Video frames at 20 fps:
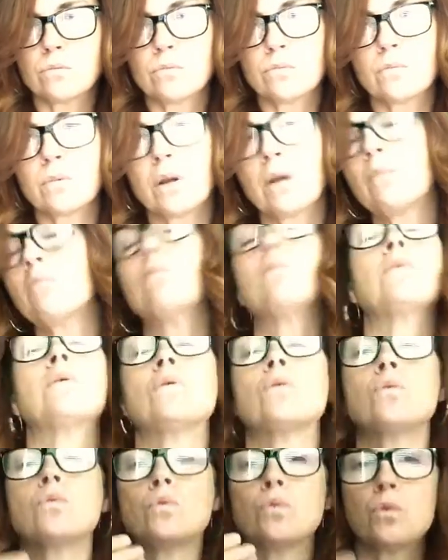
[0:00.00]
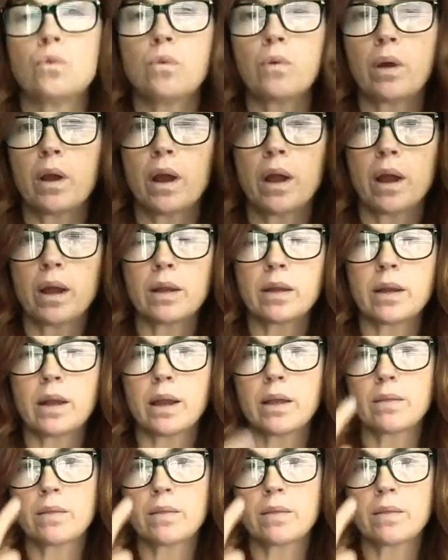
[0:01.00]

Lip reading: draw the eye shape next.